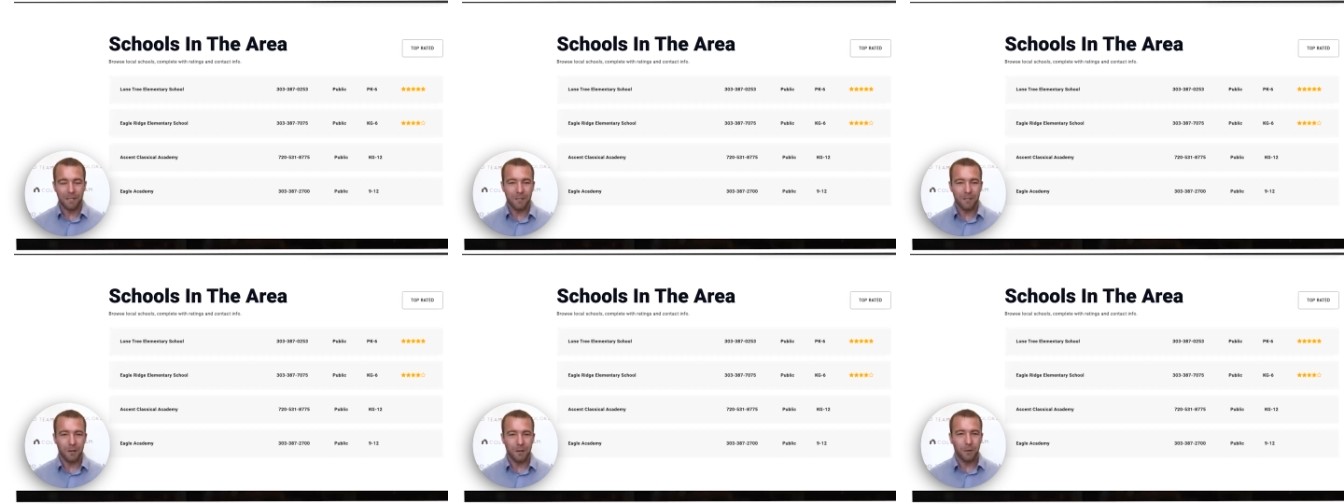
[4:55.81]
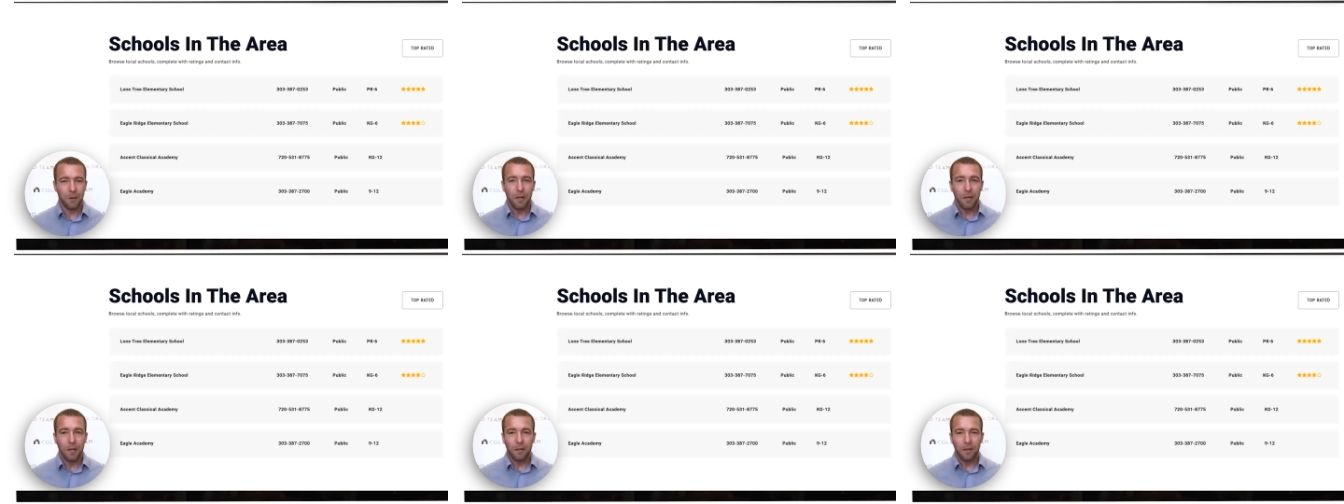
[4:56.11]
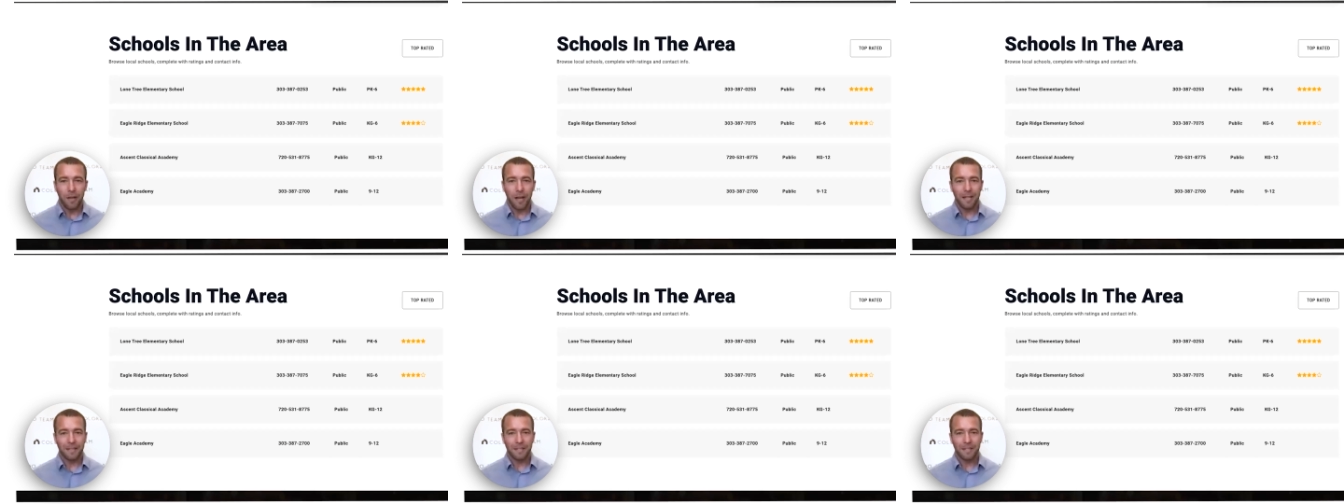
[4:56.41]
So
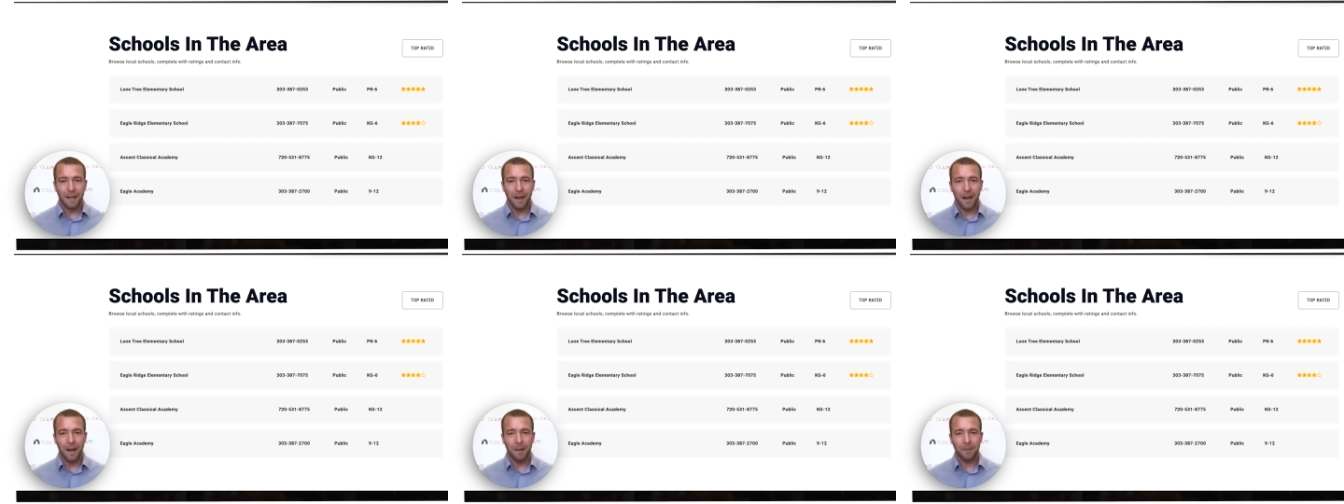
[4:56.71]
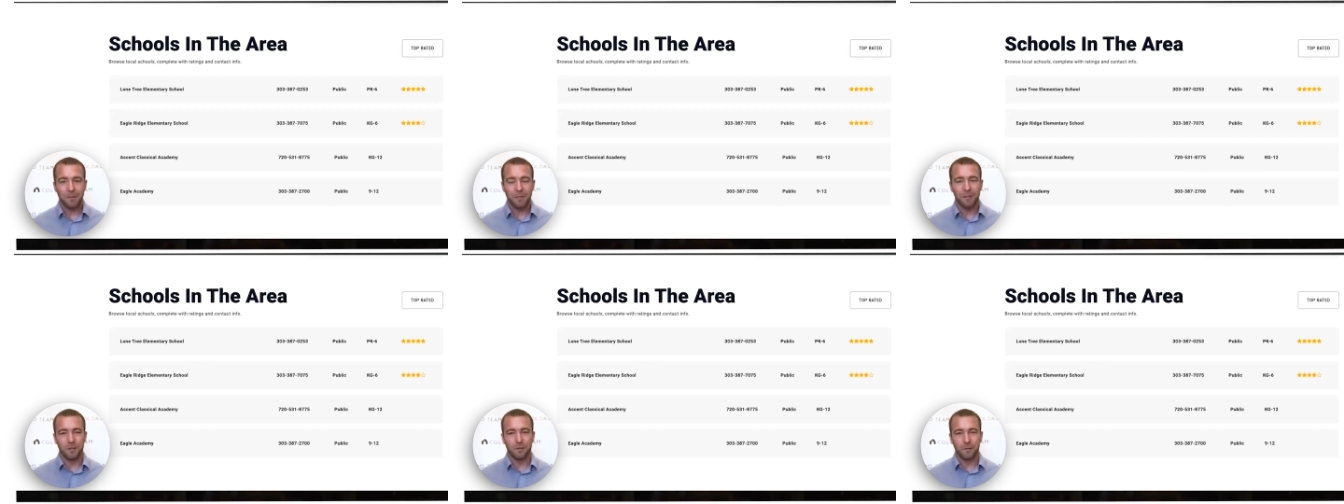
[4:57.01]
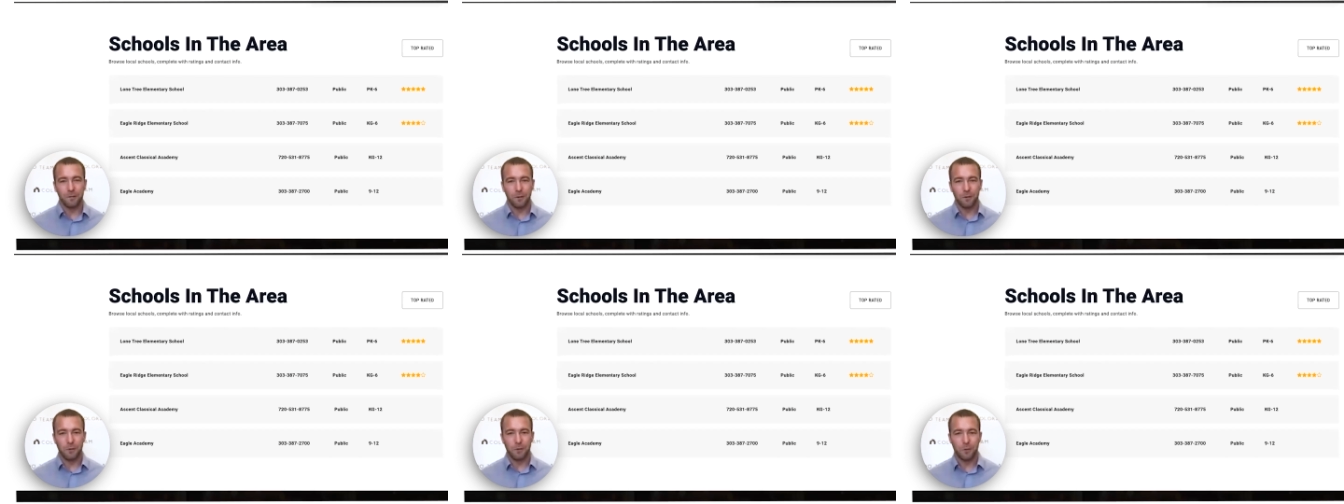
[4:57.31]
lots of options
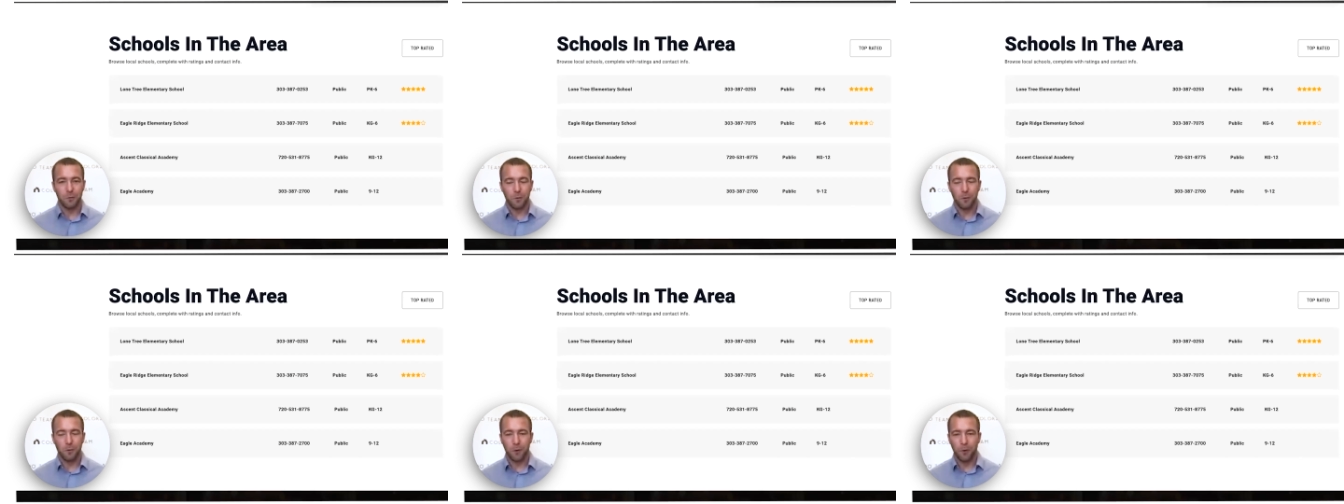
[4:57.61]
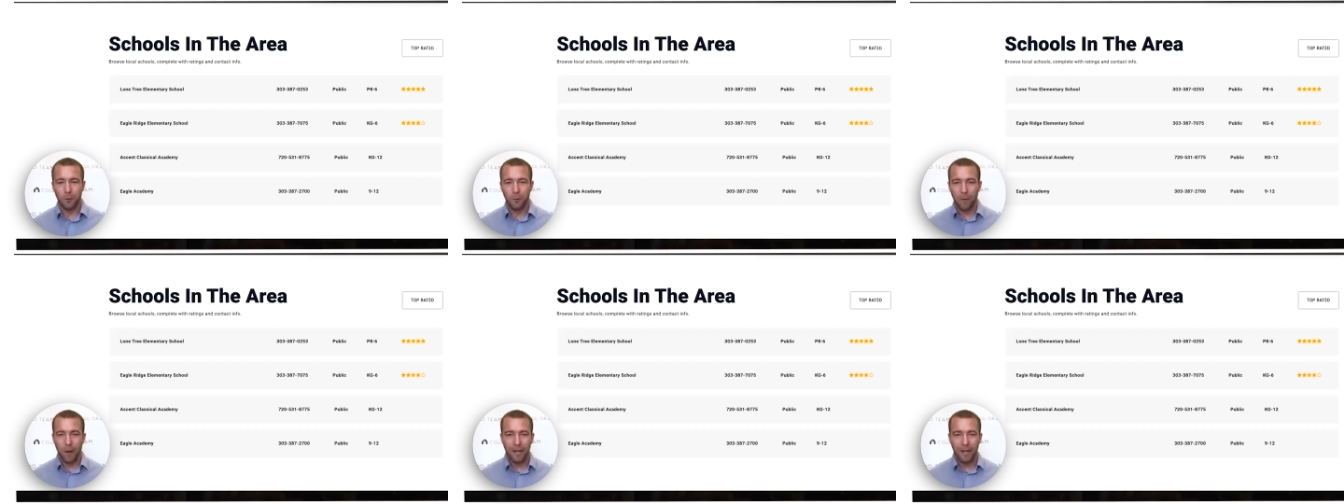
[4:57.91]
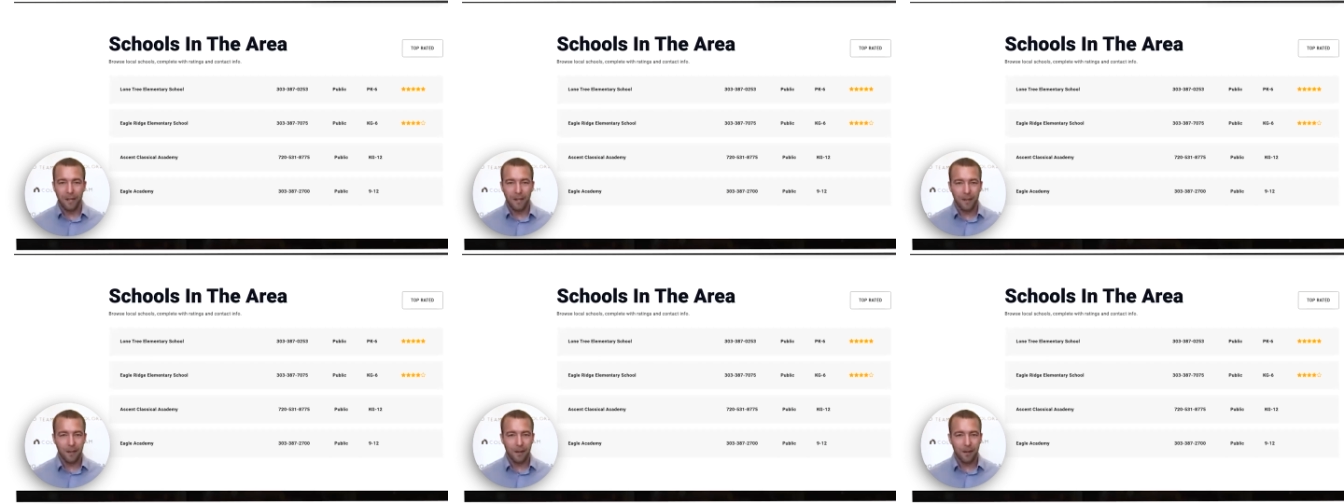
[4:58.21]
for school
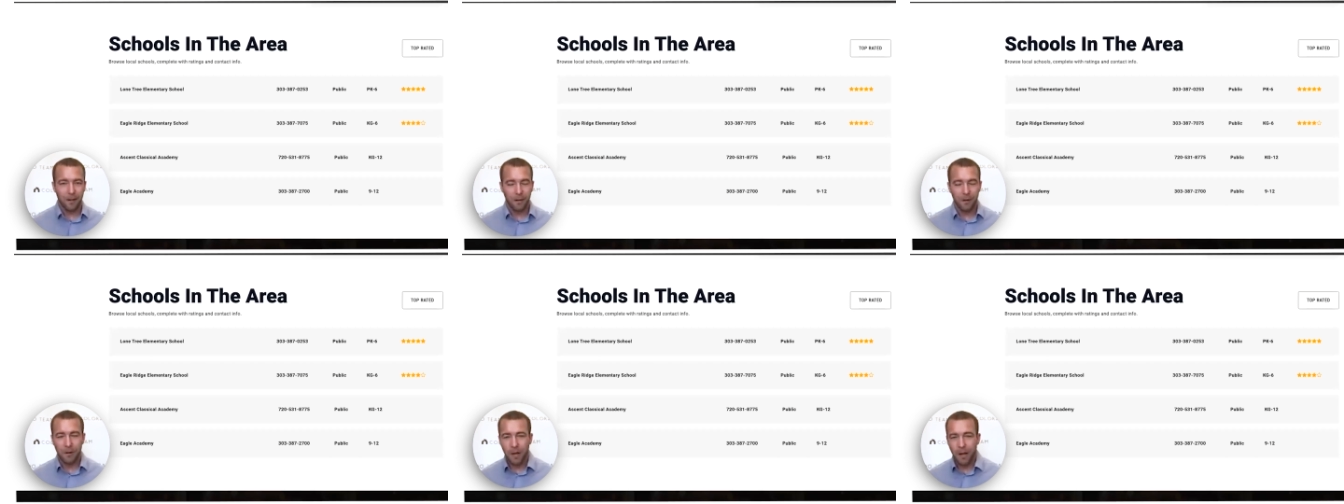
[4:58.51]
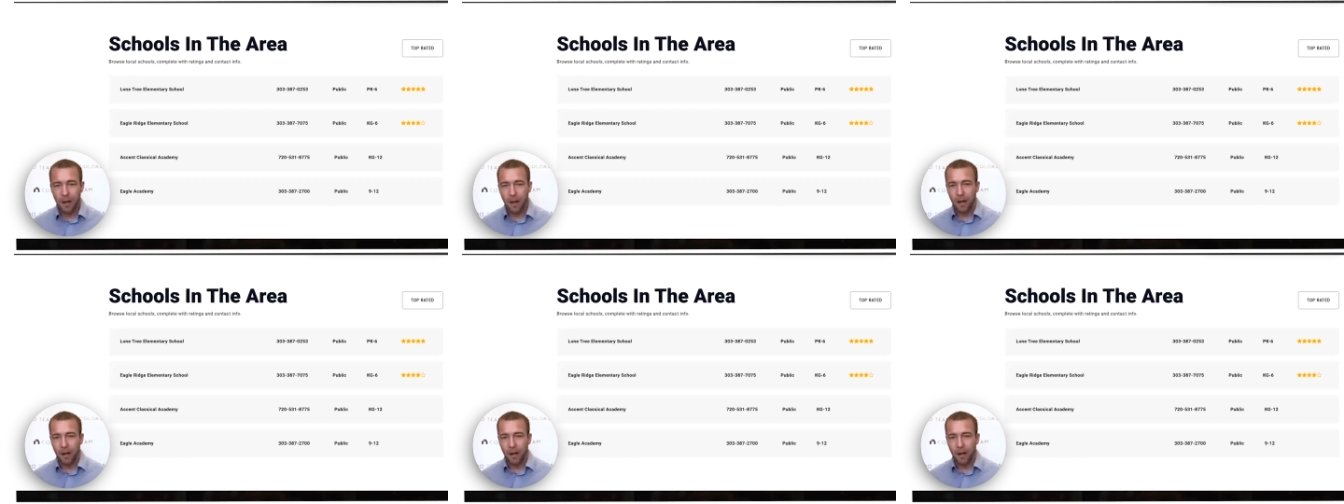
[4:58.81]
right here.